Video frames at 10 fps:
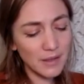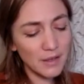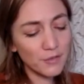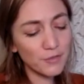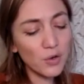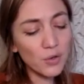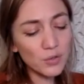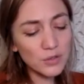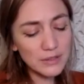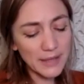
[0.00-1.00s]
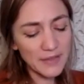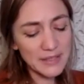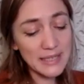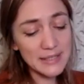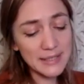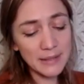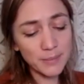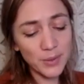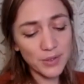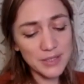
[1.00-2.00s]
For all that the Deerskin
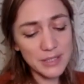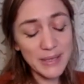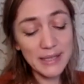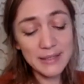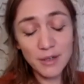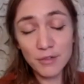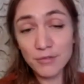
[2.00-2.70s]
Book speaks of